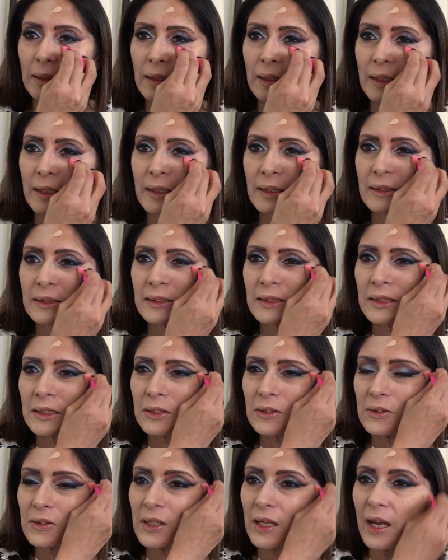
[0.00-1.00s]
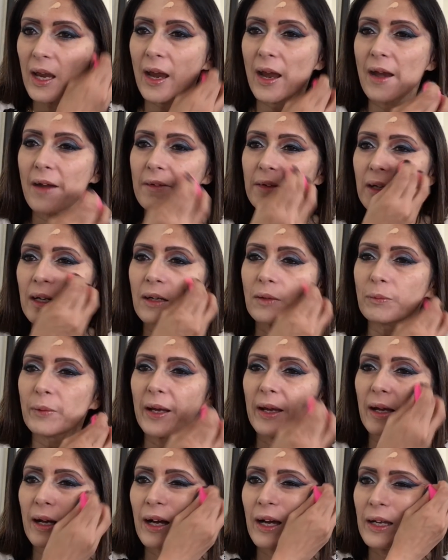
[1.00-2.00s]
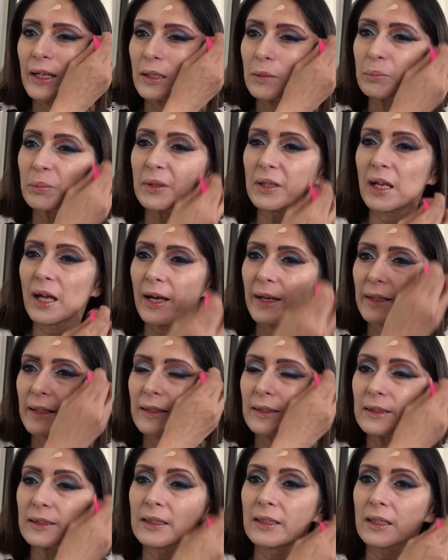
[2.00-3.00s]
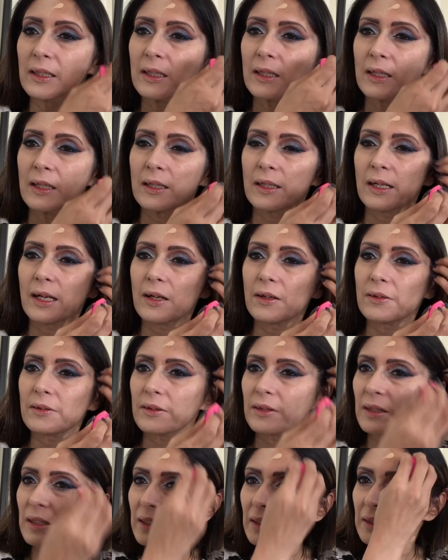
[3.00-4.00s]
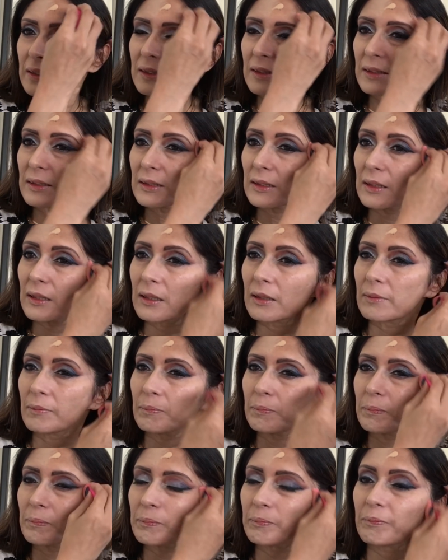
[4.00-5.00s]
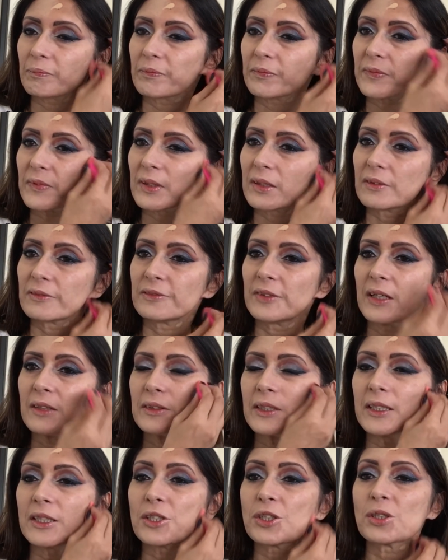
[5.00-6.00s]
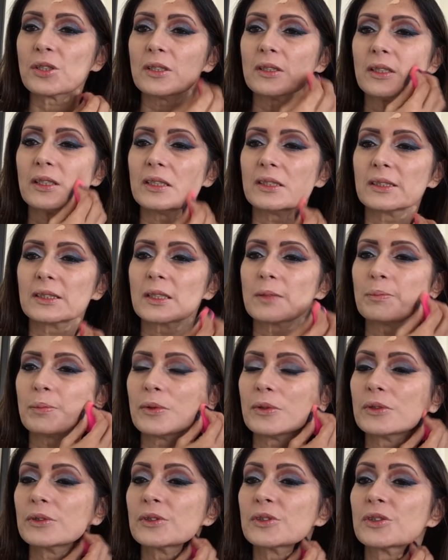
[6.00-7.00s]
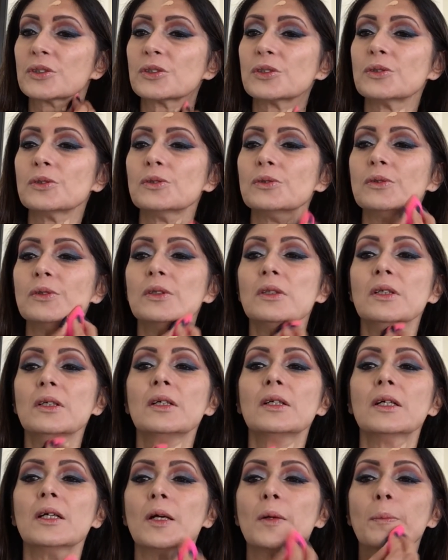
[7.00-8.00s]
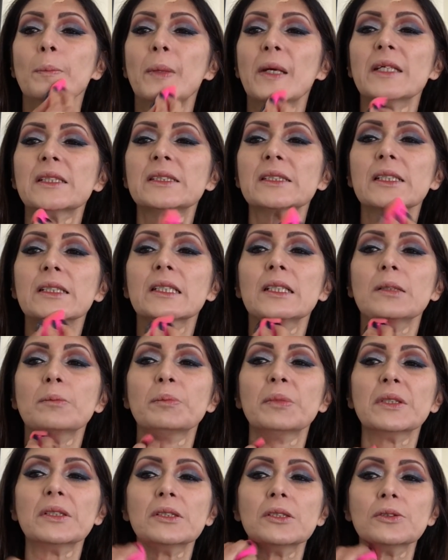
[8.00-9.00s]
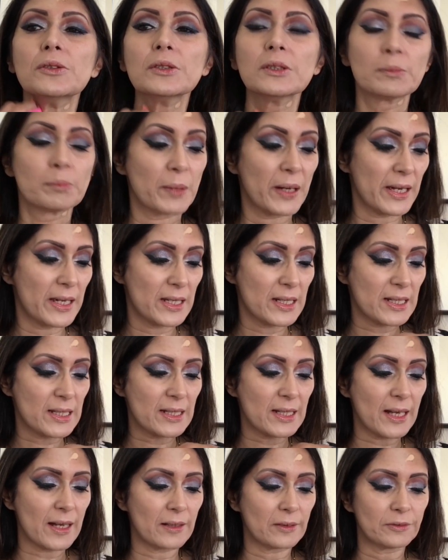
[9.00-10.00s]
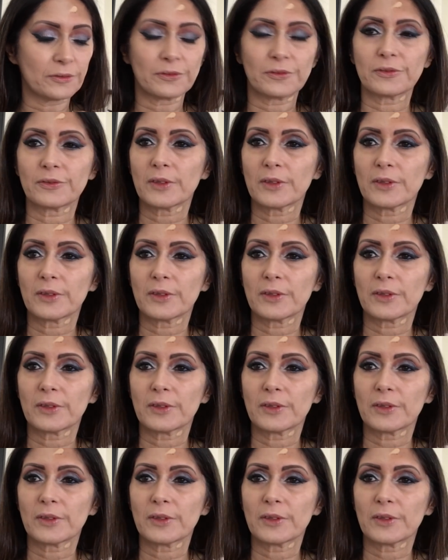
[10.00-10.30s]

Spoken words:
clings to the area where I apply it. Now this foundation is supposed to basically be used by itself